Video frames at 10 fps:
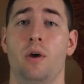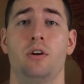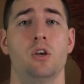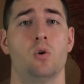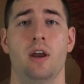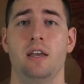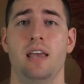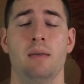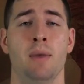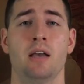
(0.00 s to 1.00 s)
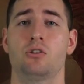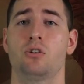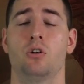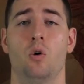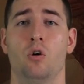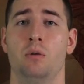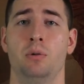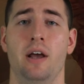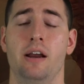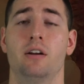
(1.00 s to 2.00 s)
whether you are a game master or a
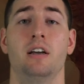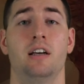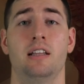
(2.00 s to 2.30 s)
player?